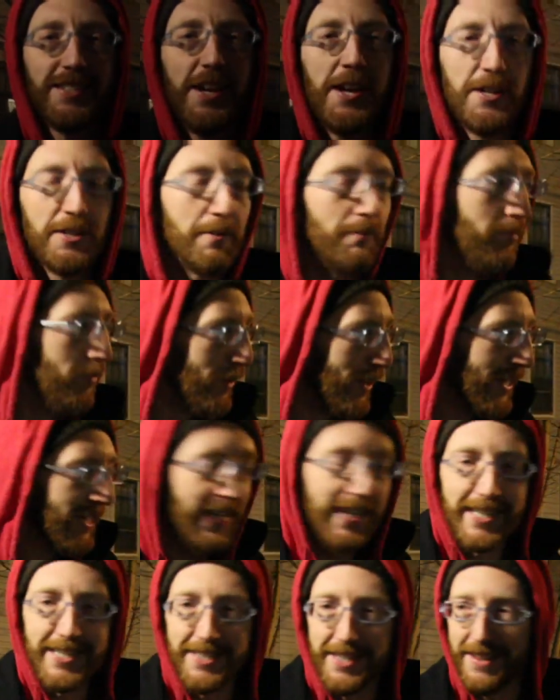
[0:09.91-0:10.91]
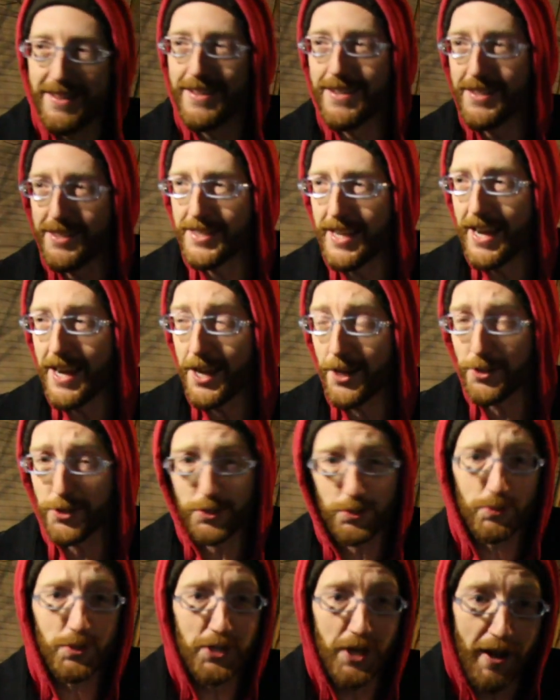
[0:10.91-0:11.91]
to break into this house,
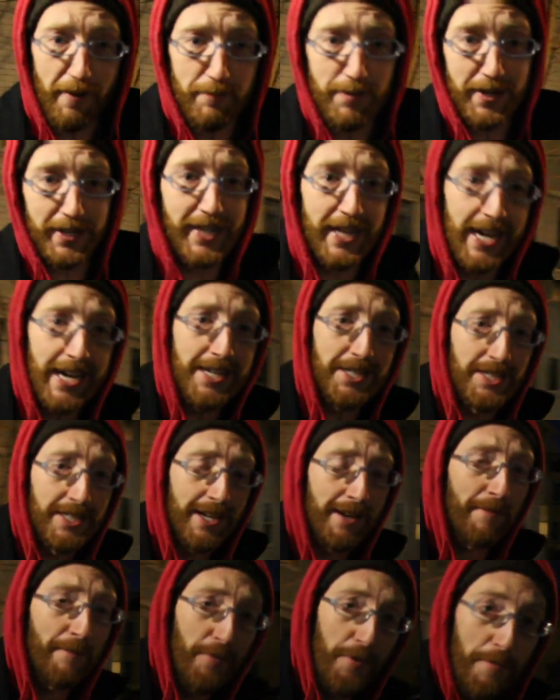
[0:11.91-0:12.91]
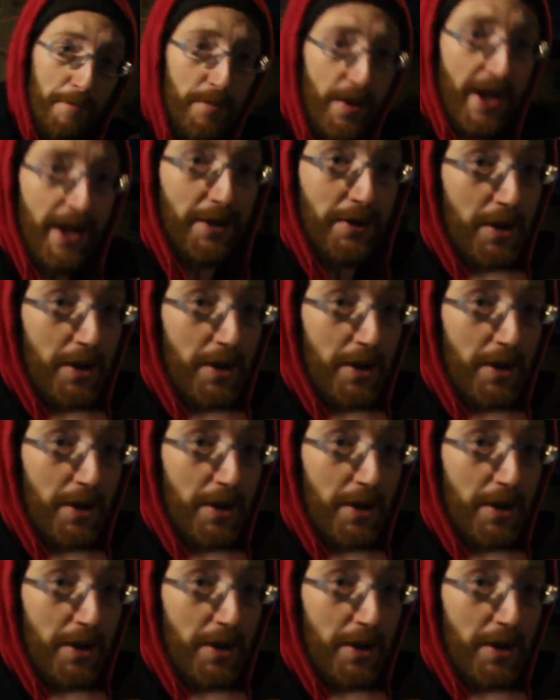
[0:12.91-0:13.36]
which I've been casing for about